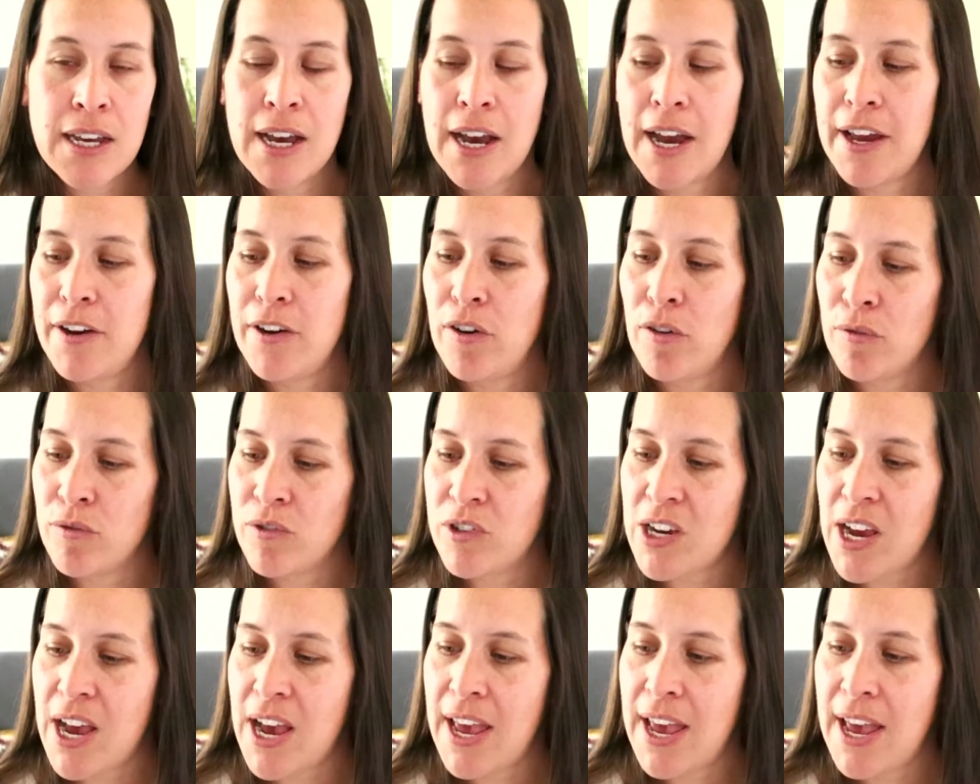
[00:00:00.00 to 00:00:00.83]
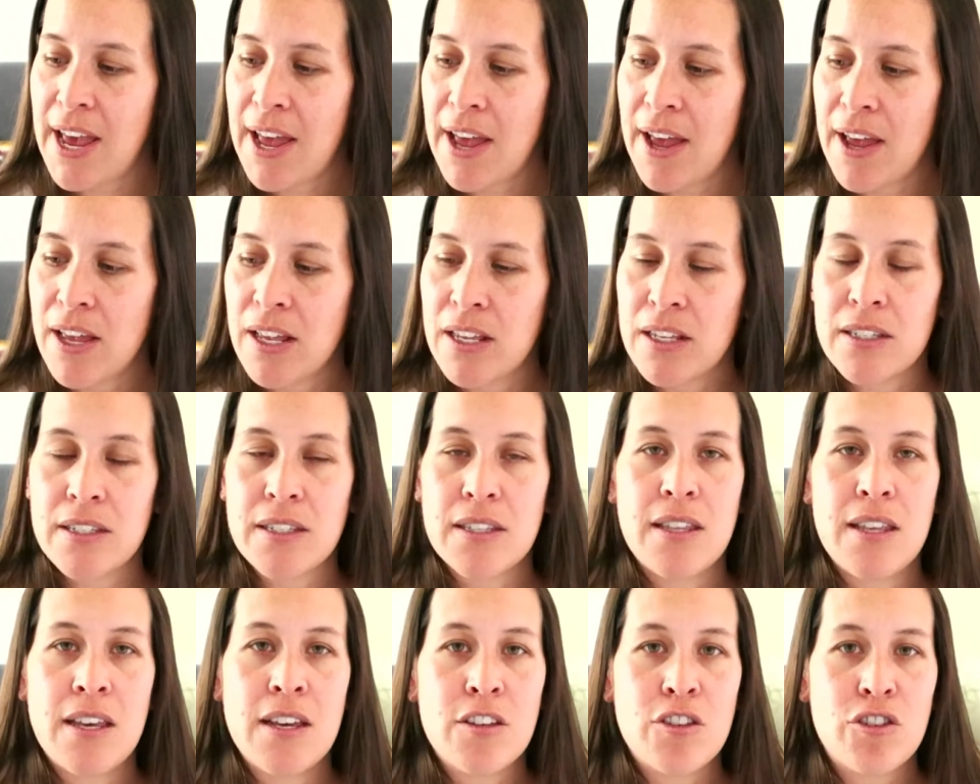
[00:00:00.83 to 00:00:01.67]
I know Jai has
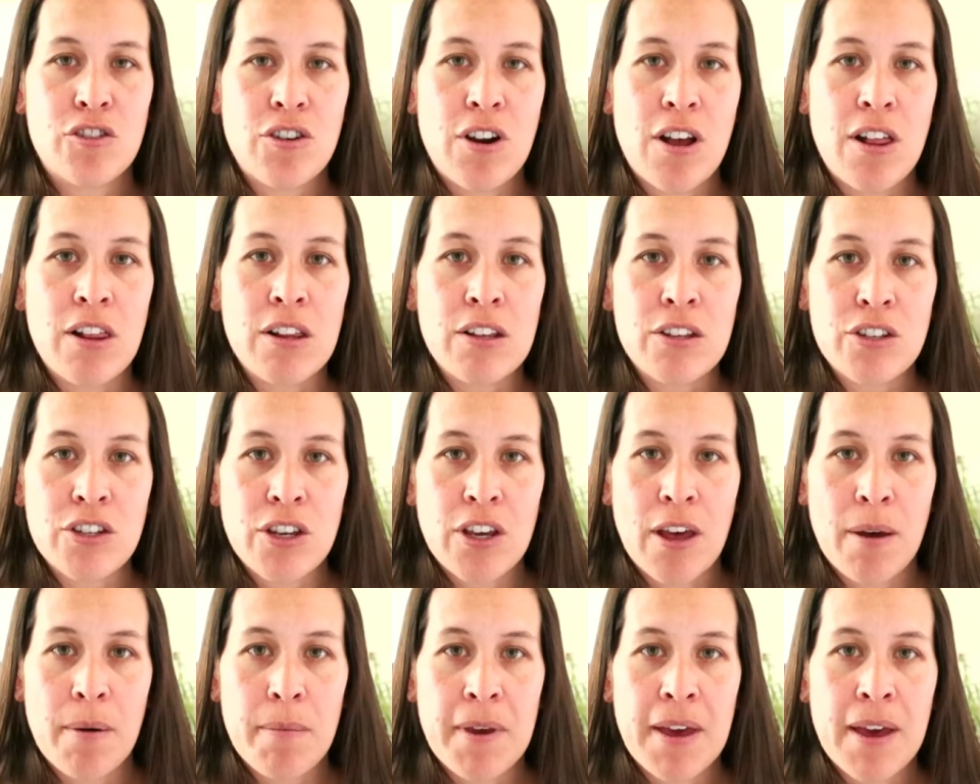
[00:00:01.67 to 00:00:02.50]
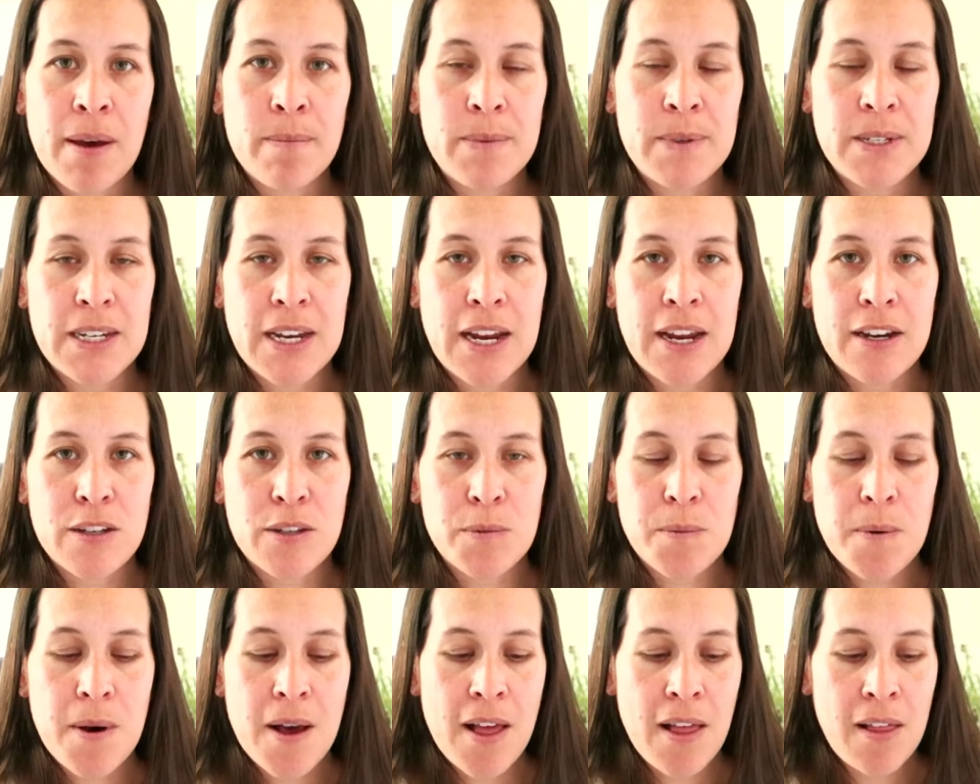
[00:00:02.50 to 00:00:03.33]
the astrology coming up tonight
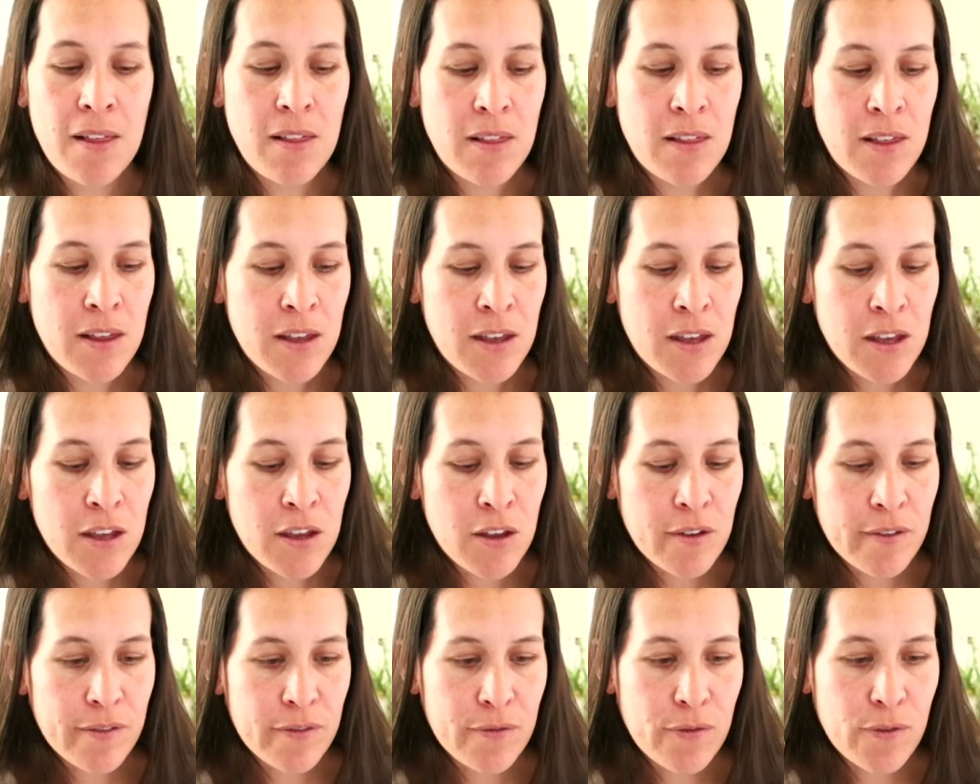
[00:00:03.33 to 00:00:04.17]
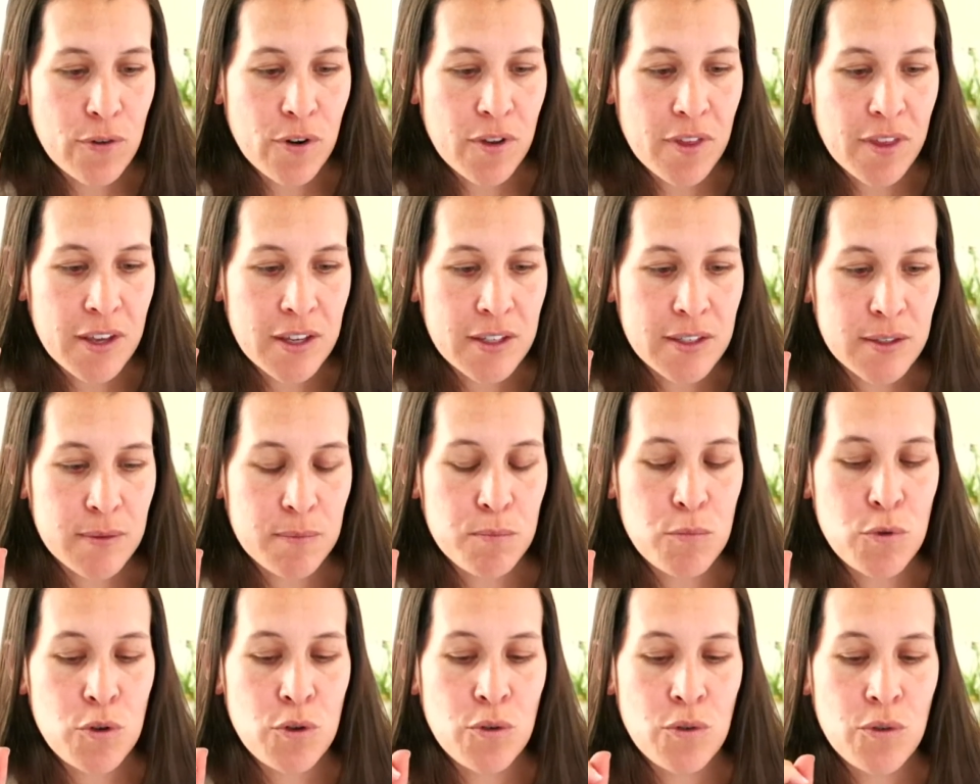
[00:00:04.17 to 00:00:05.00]
as well for this
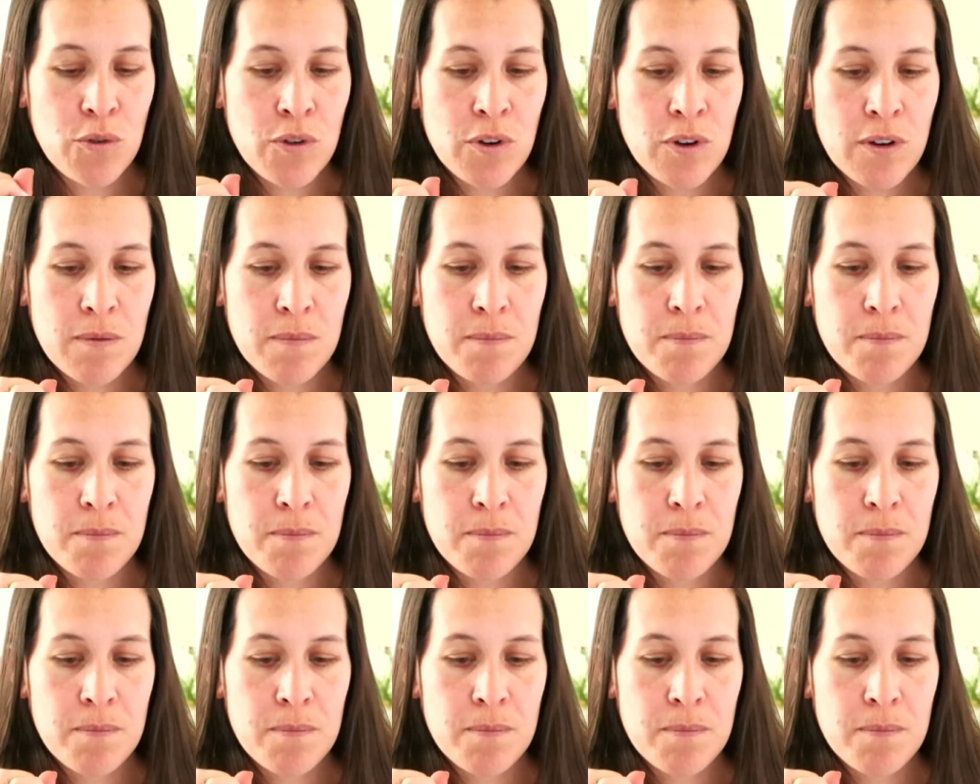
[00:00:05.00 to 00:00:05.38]
moon.